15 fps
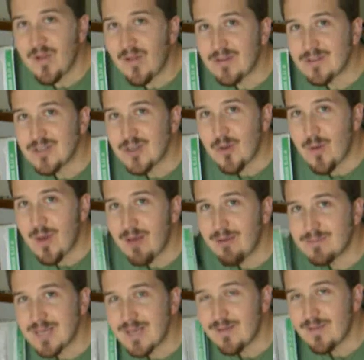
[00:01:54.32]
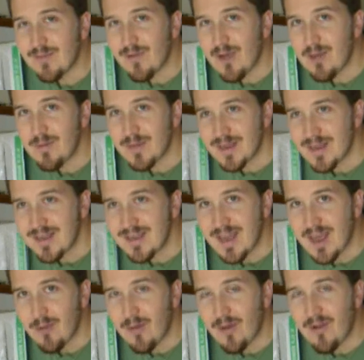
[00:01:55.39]
you'll also help save the environment, cut
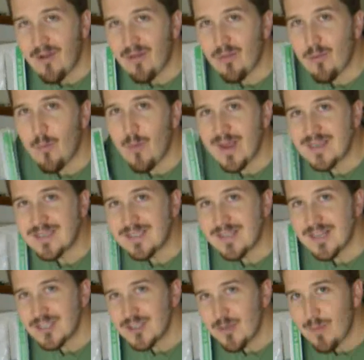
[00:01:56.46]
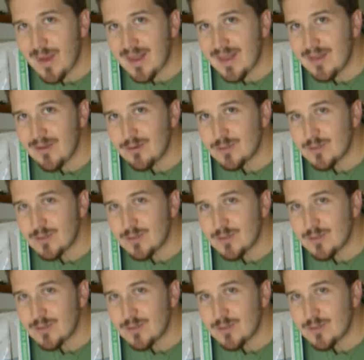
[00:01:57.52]
down on the waste that you might